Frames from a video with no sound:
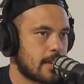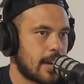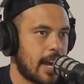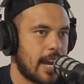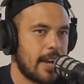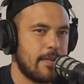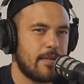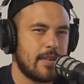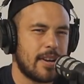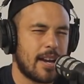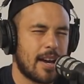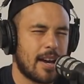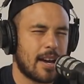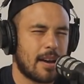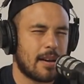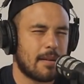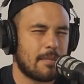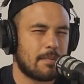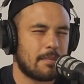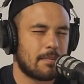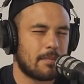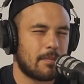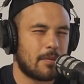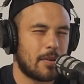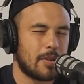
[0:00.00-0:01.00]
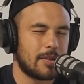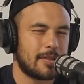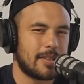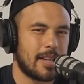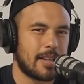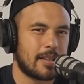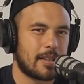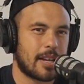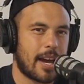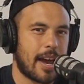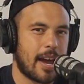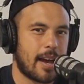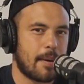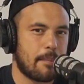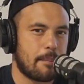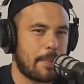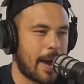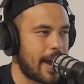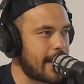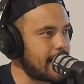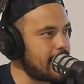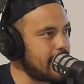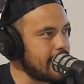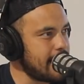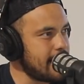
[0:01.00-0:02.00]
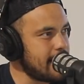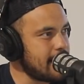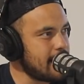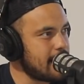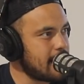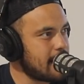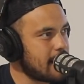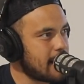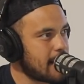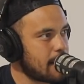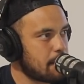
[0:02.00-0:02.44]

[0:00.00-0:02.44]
Even, what's that, Bailey?